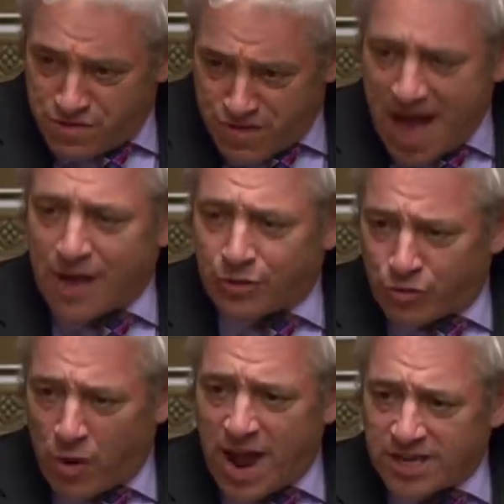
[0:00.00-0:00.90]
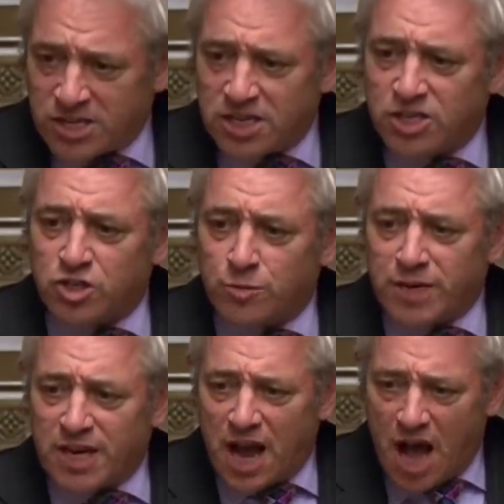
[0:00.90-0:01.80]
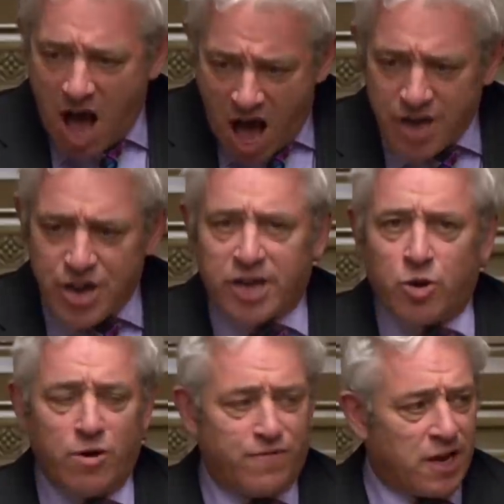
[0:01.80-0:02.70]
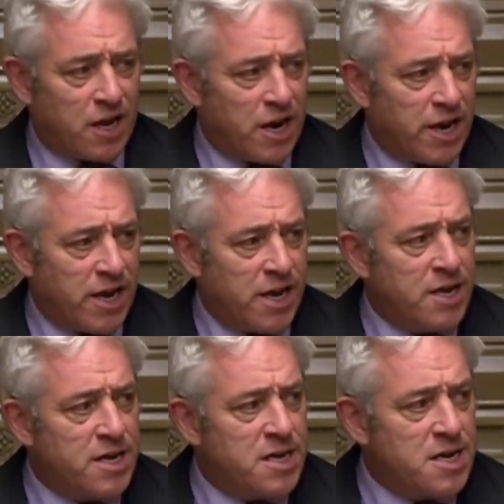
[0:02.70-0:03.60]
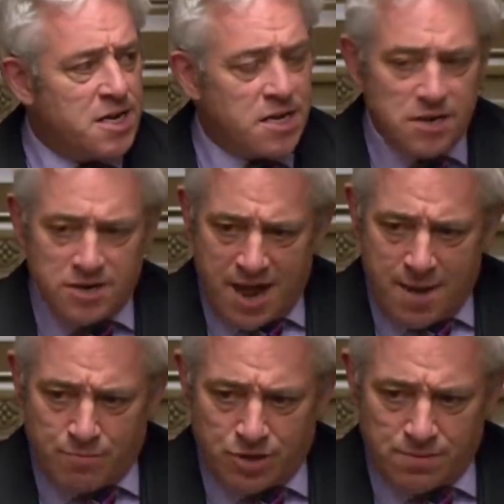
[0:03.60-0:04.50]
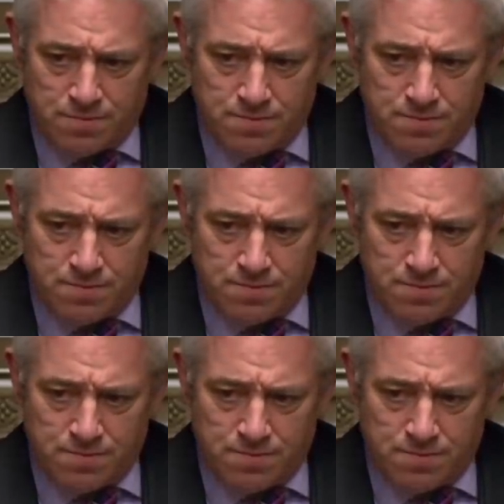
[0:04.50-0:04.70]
that threat is to be unequivocally condemned.